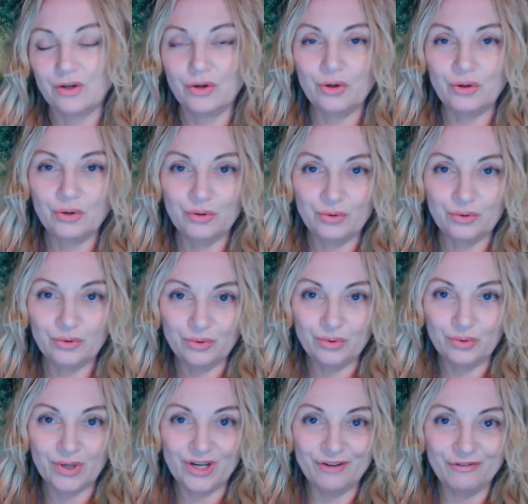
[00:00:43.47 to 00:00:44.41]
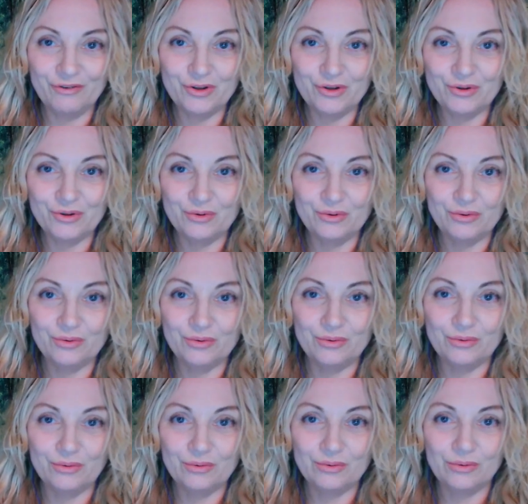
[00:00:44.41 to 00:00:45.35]
who, if
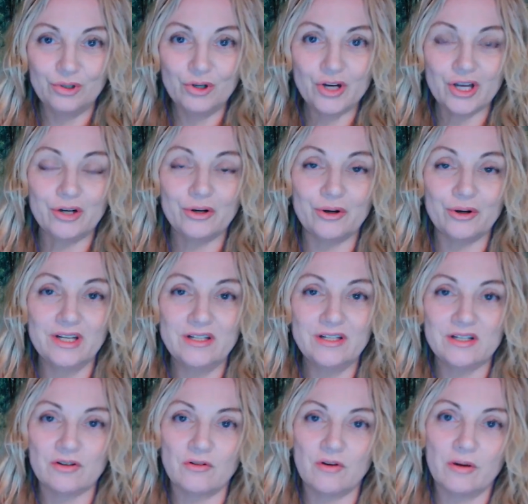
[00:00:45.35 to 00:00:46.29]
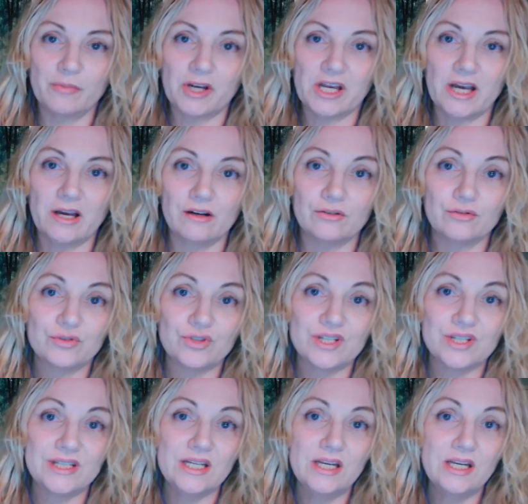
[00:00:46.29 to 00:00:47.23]
you look at her Instagram account,
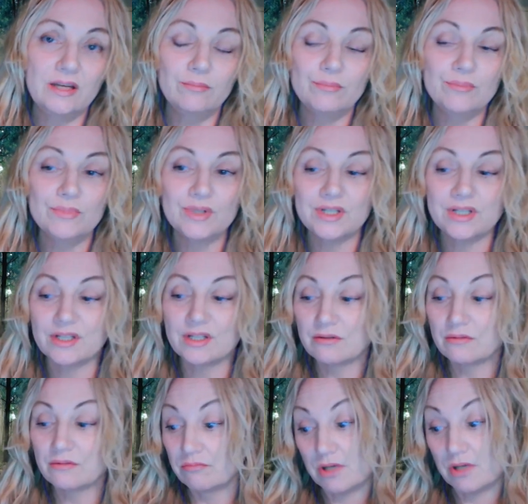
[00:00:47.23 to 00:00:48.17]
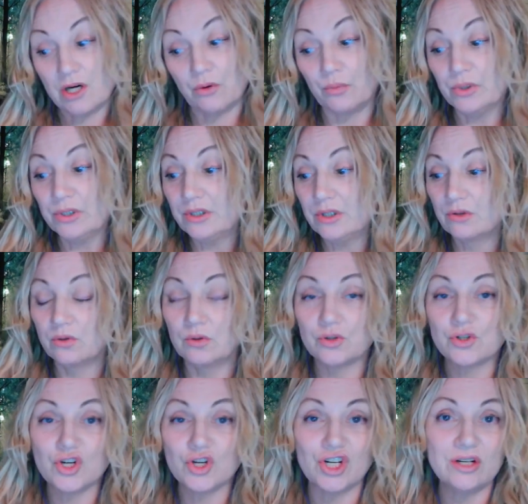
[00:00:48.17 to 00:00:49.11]
seems like a really
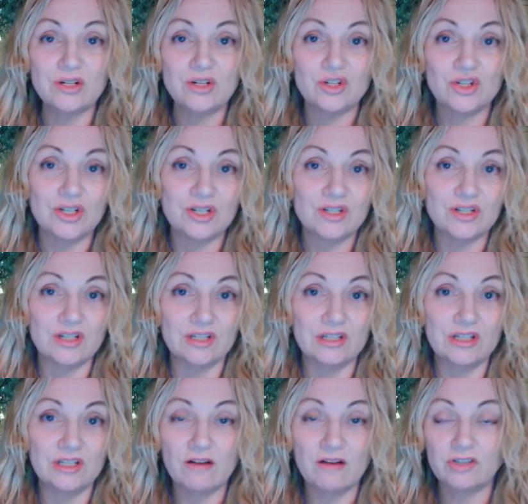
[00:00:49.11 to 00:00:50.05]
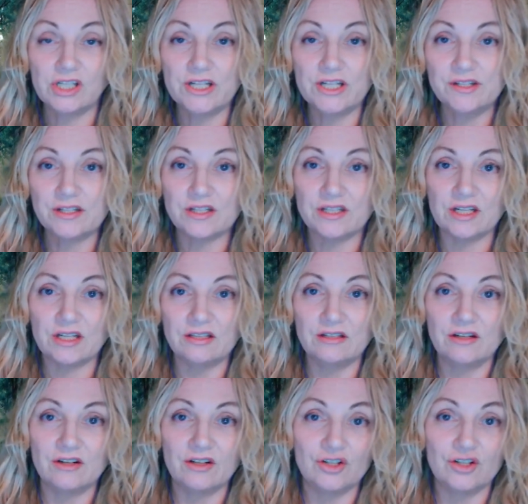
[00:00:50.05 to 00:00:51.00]
cool chick. She's a novelist
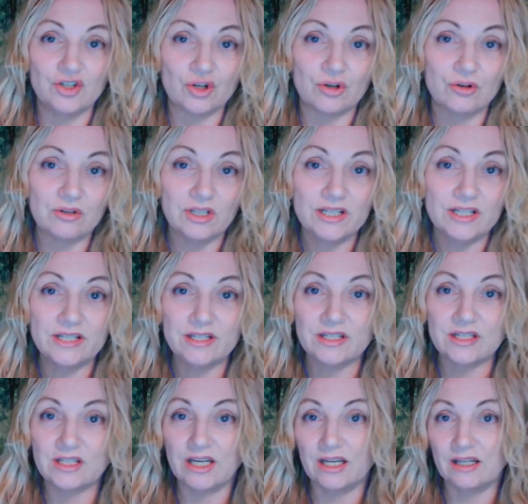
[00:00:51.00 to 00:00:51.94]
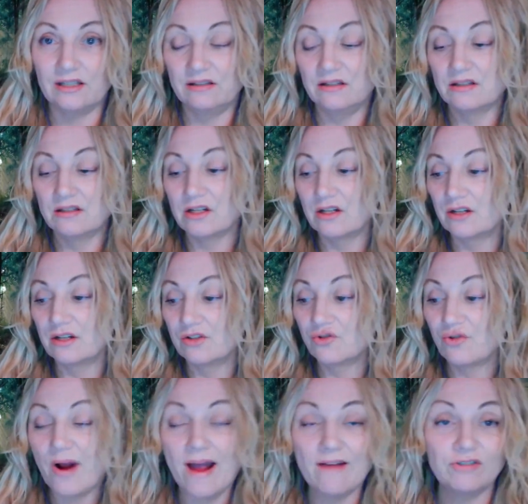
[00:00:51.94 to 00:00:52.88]
and a journalist and a
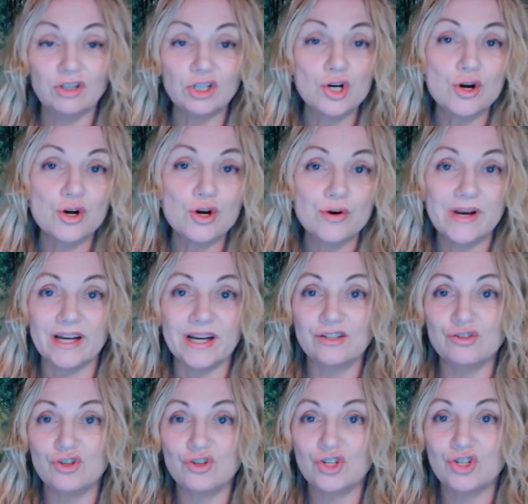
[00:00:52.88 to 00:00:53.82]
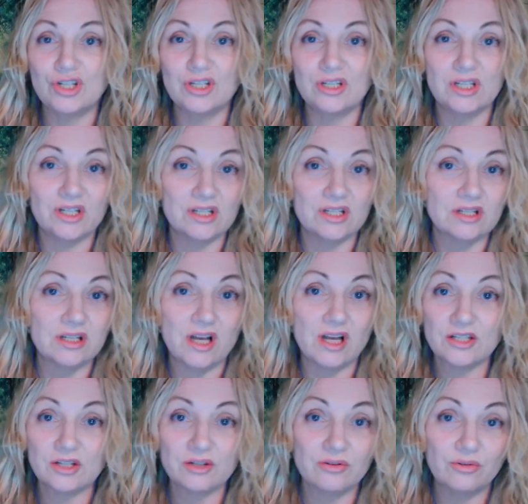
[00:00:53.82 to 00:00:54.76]
traveler, and she does
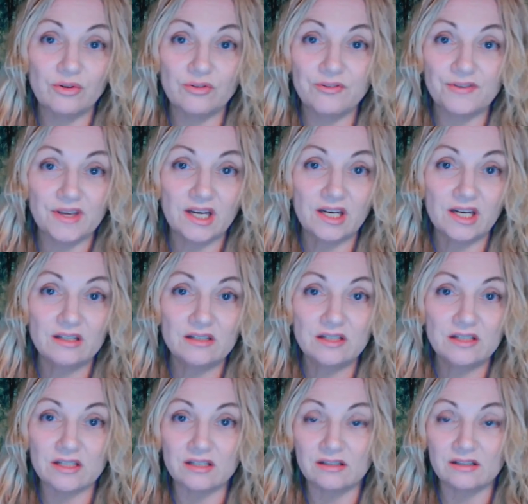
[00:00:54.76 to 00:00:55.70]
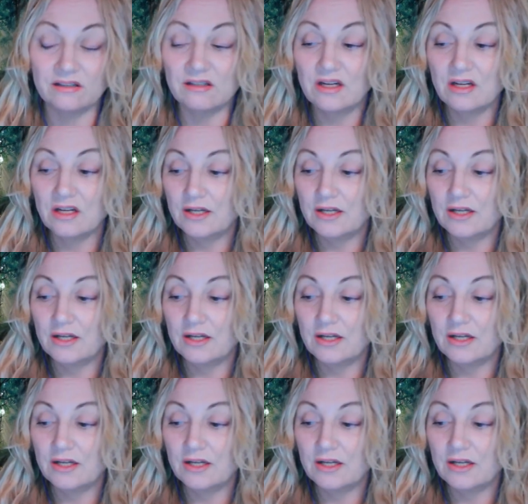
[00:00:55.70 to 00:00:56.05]
lots of cool things. And